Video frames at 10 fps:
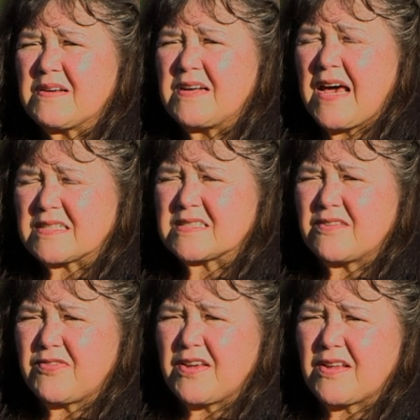
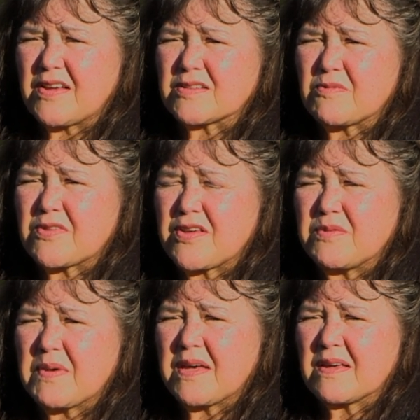nasty feelings
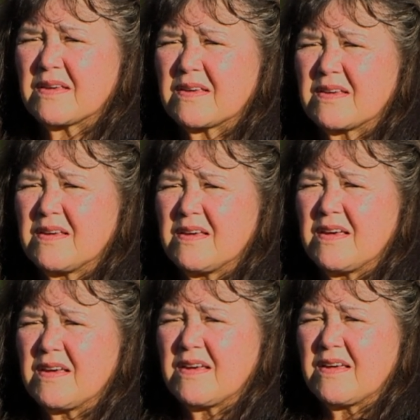within me
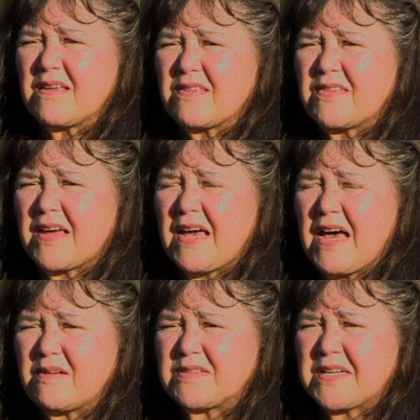that
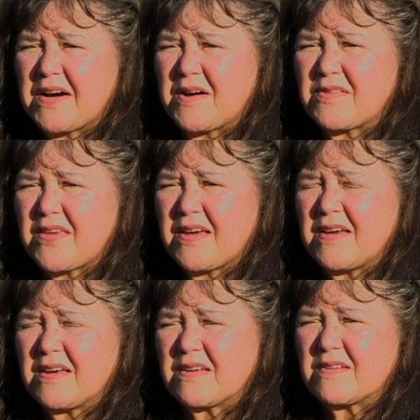how dare
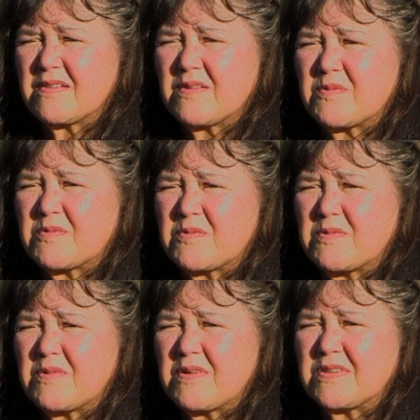they
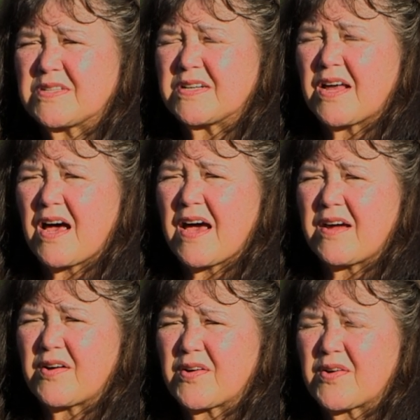
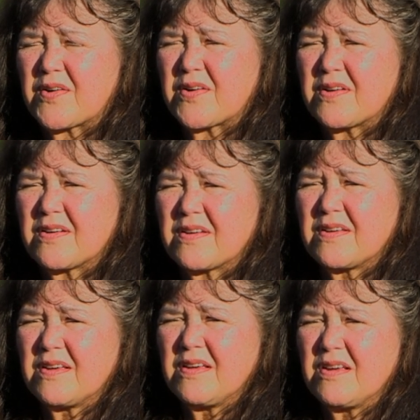deny her
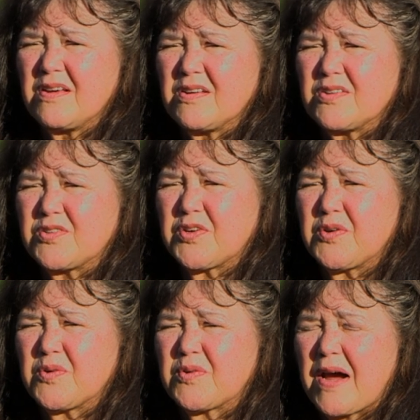
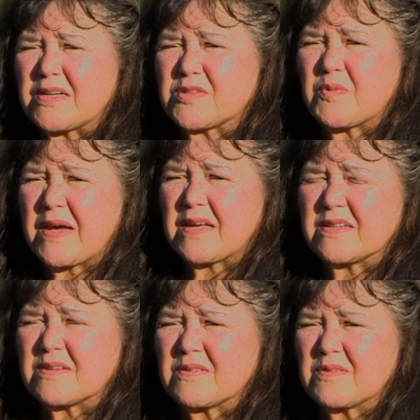to graduate
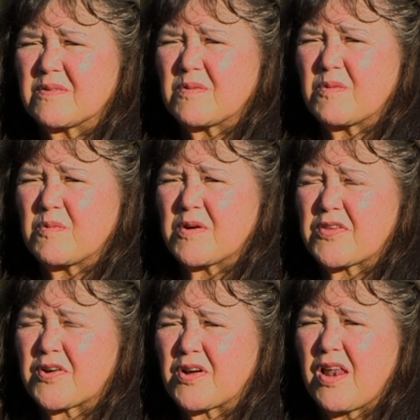
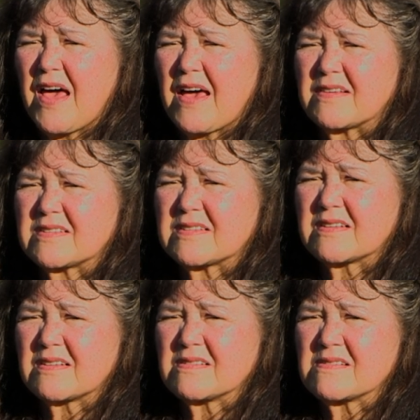with her class
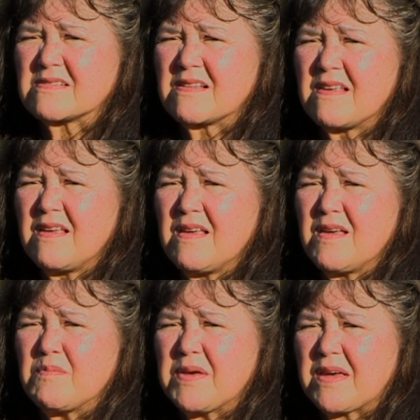
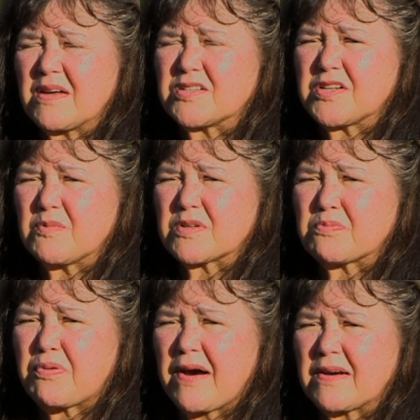because she was
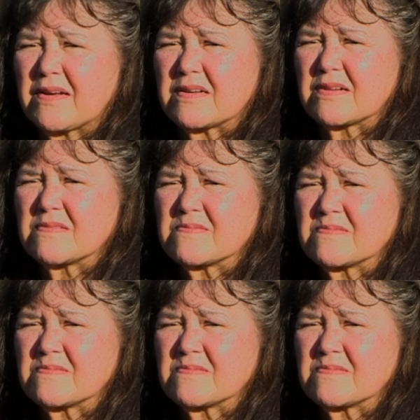pregnant.